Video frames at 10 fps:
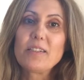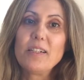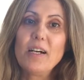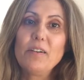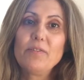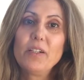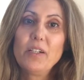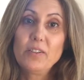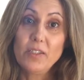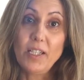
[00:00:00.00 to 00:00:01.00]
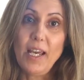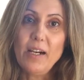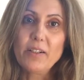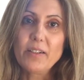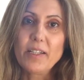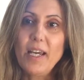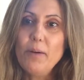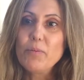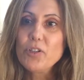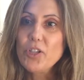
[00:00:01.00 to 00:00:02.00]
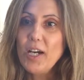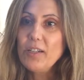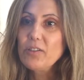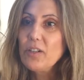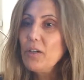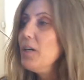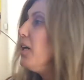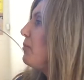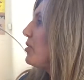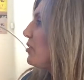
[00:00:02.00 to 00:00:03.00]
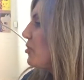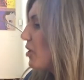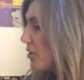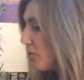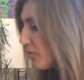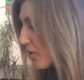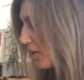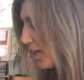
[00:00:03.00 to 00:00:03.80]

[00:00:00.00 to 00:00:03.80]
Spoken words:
enough to counter the camera shake. So I'm going to show you, I've got